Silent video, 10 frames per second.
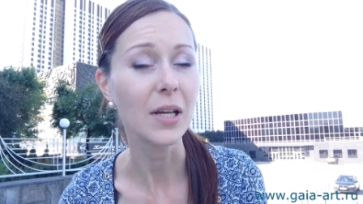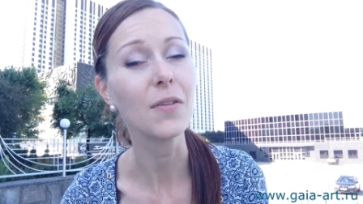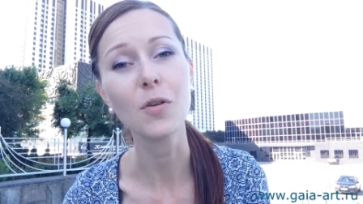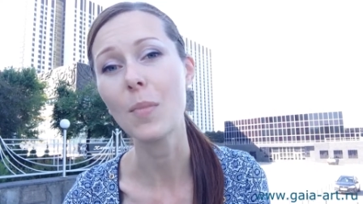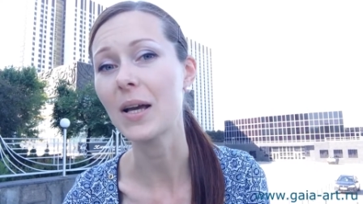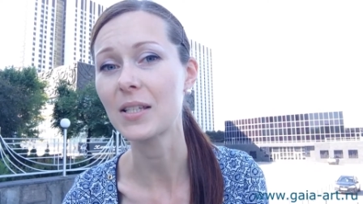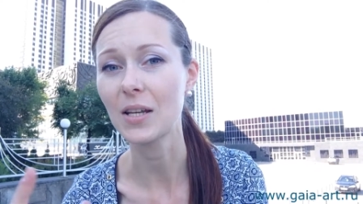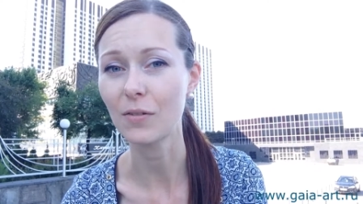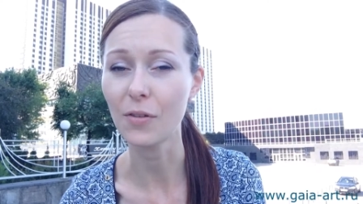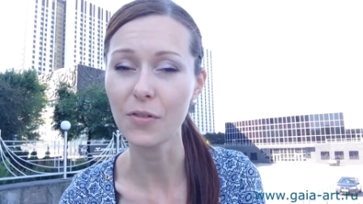If you buy
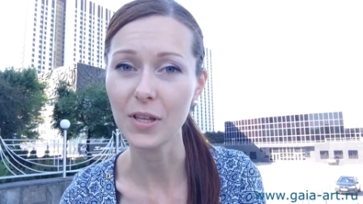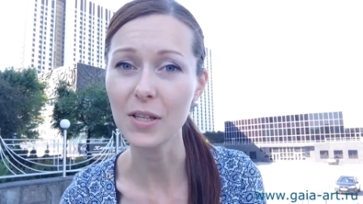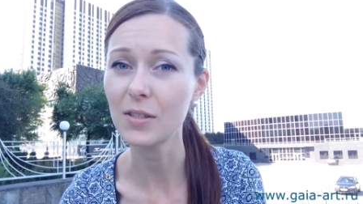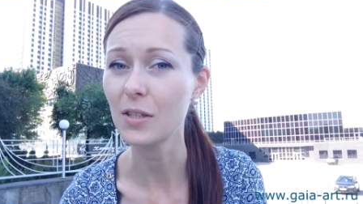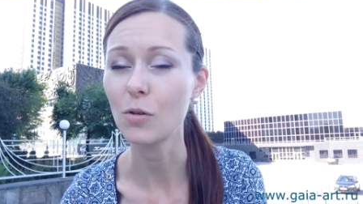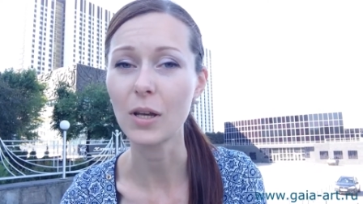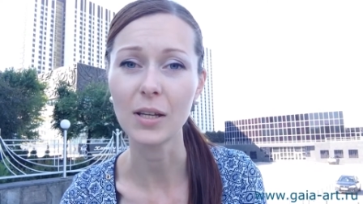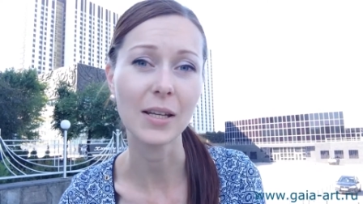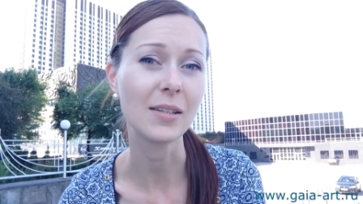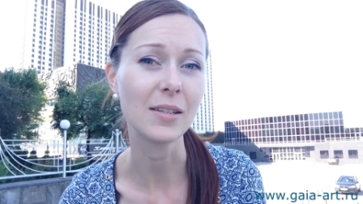several things, you
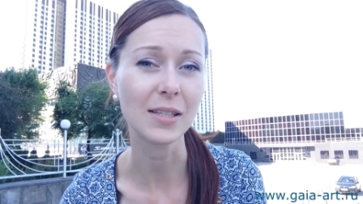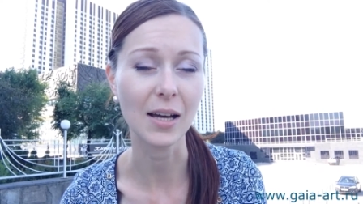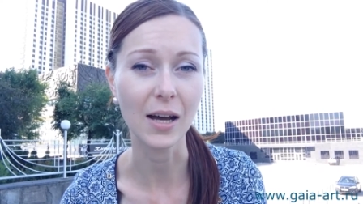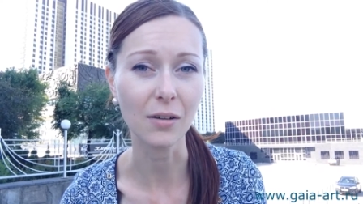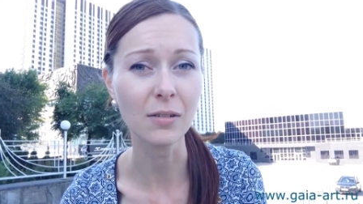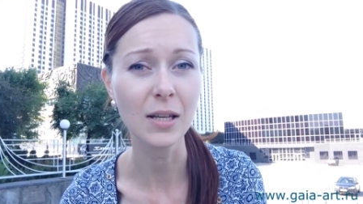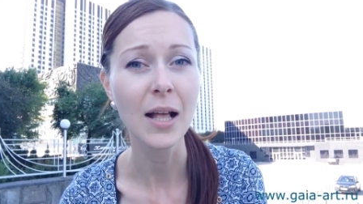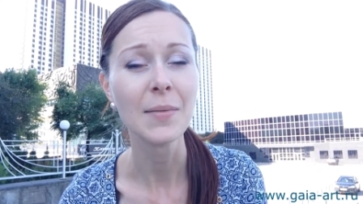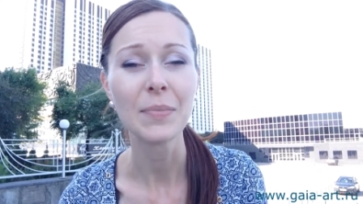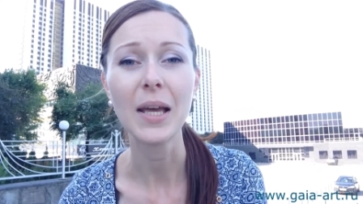can get a discount,
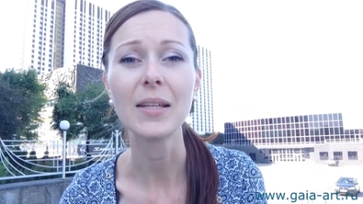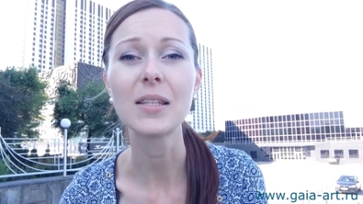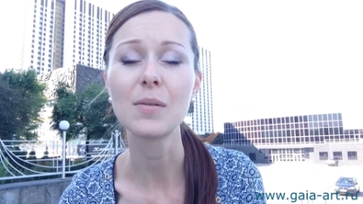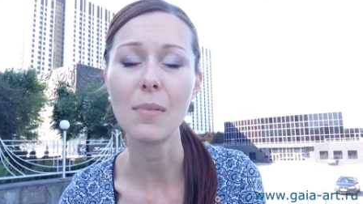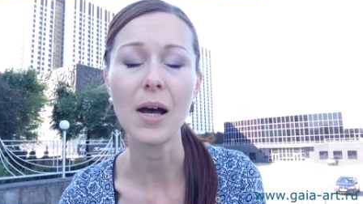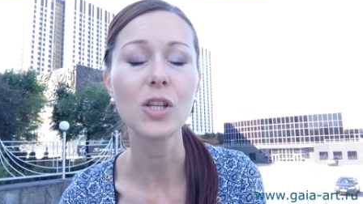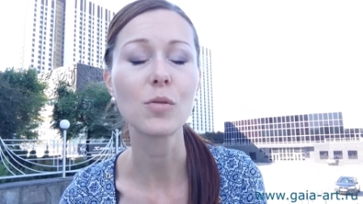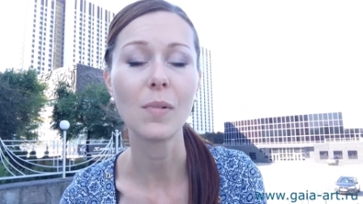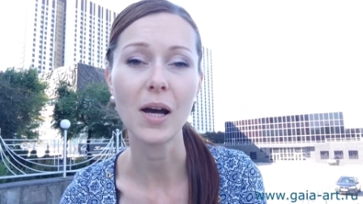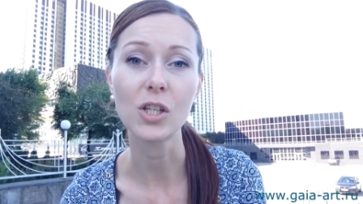and it's
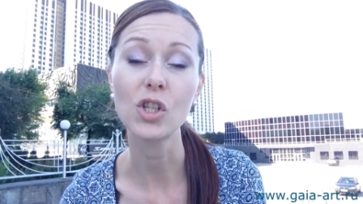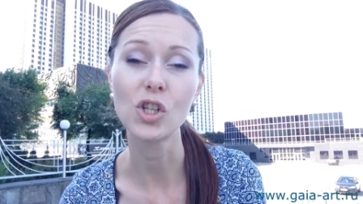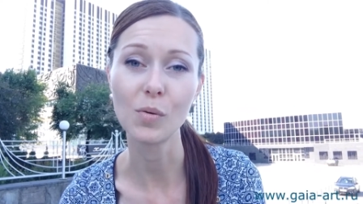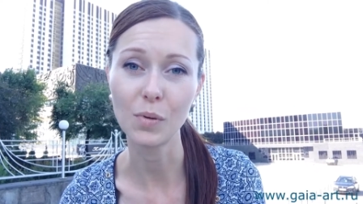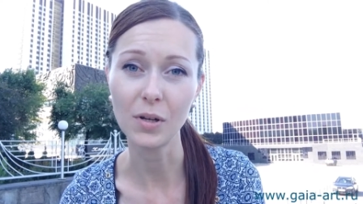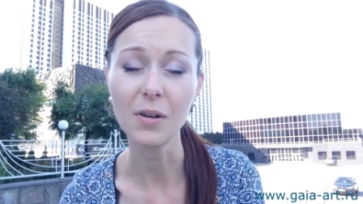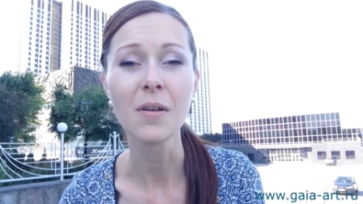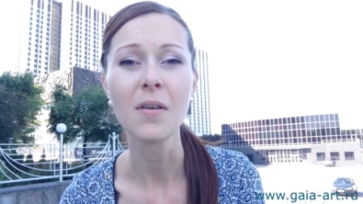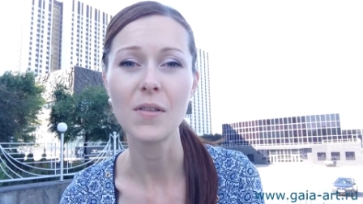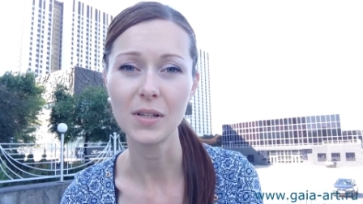much, much cheaper
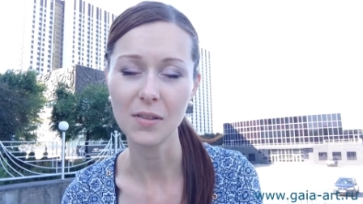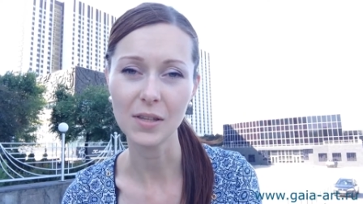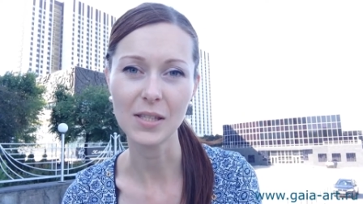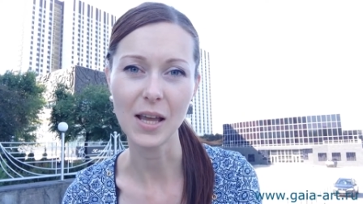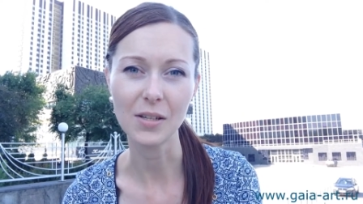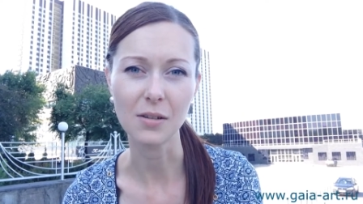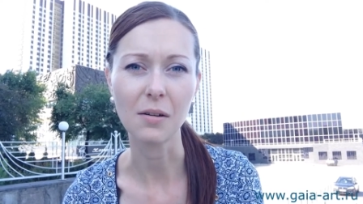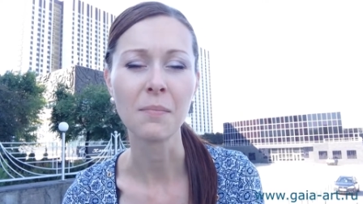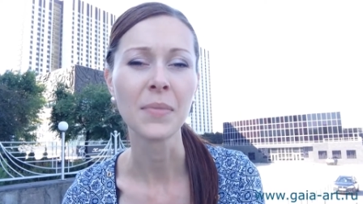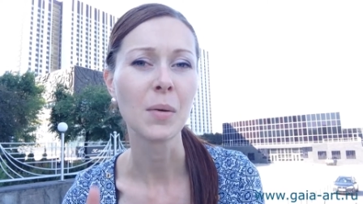than in the
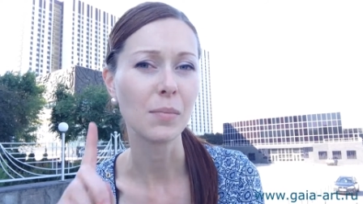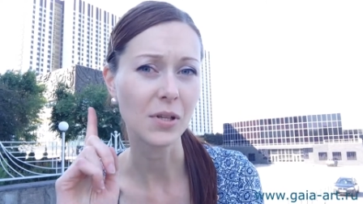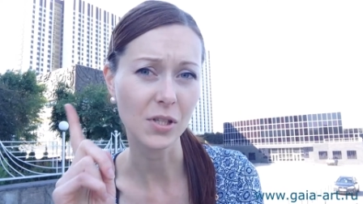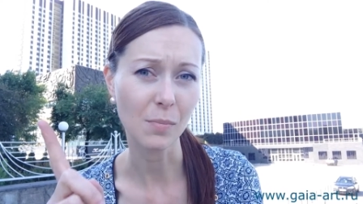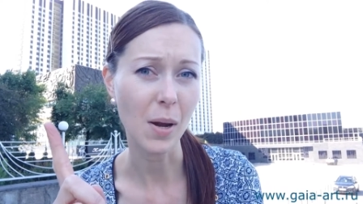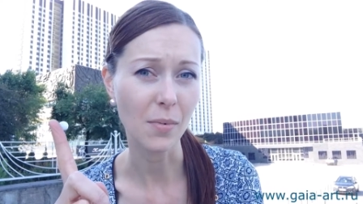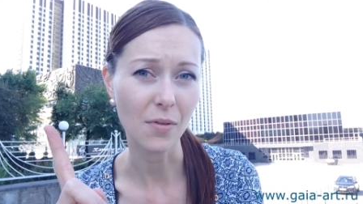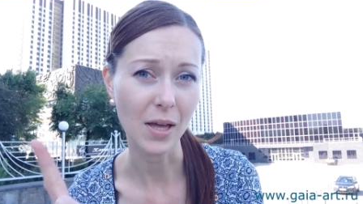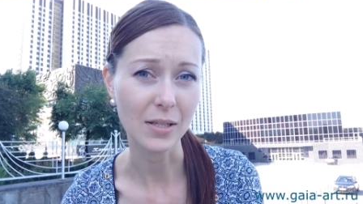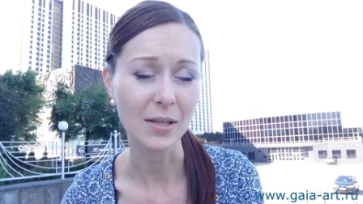center. Please
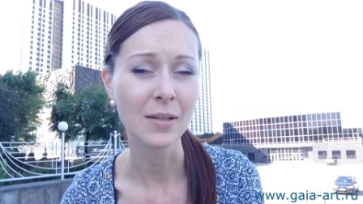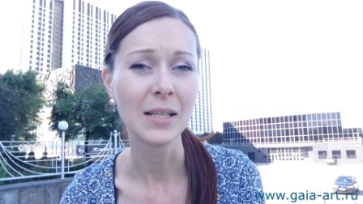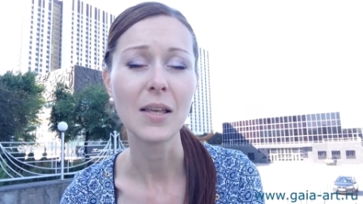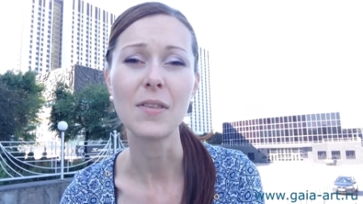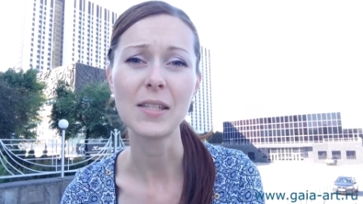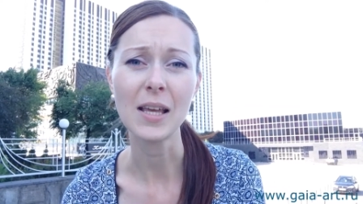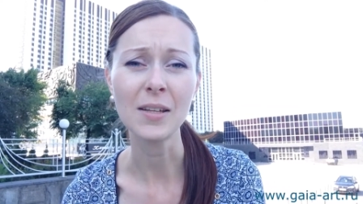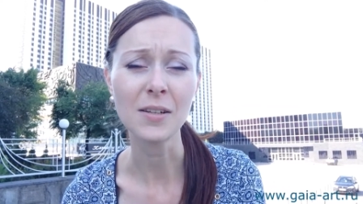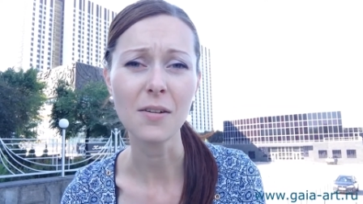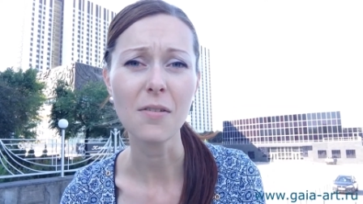remember that. In the
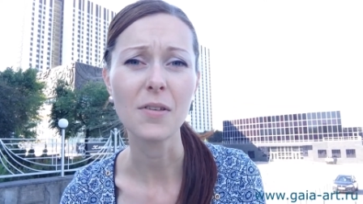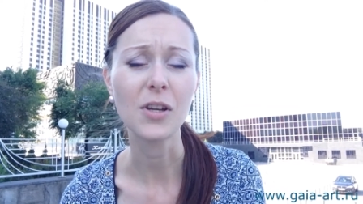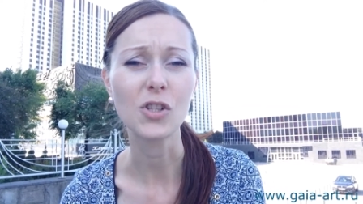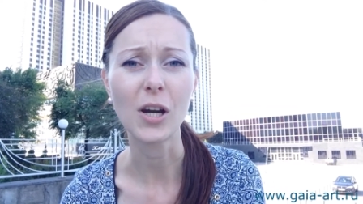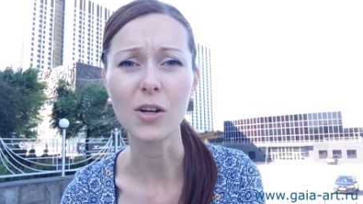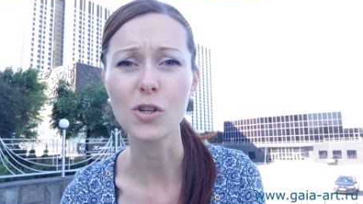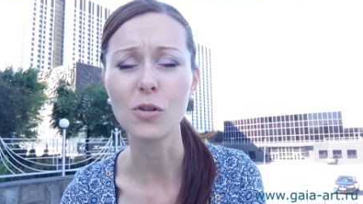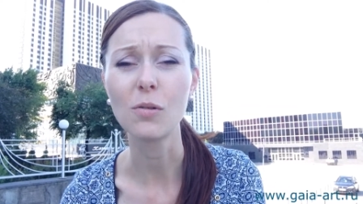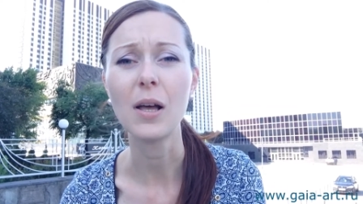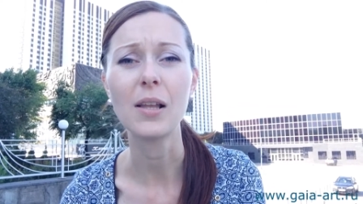center, they
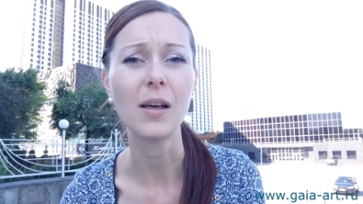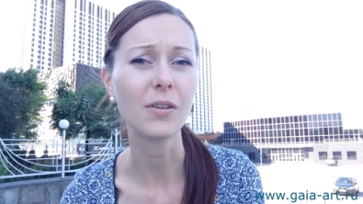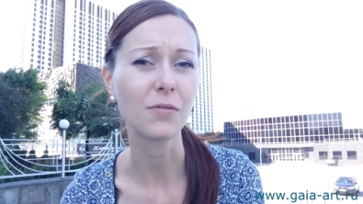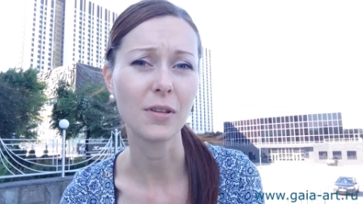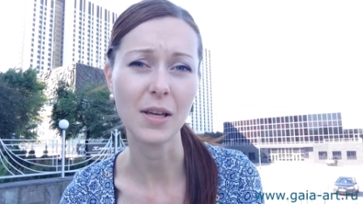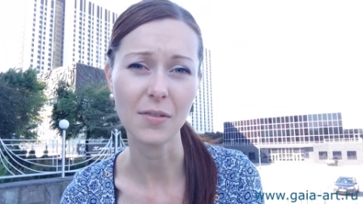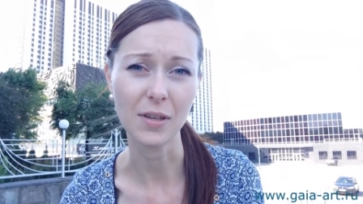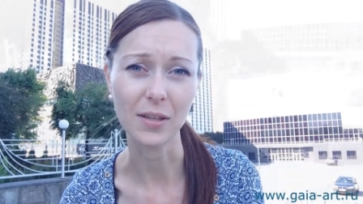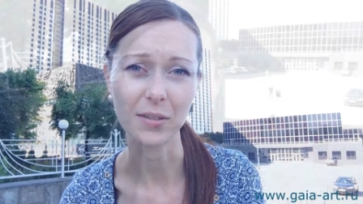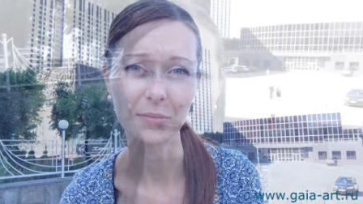charge you a lot for
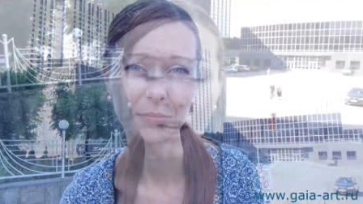nothing.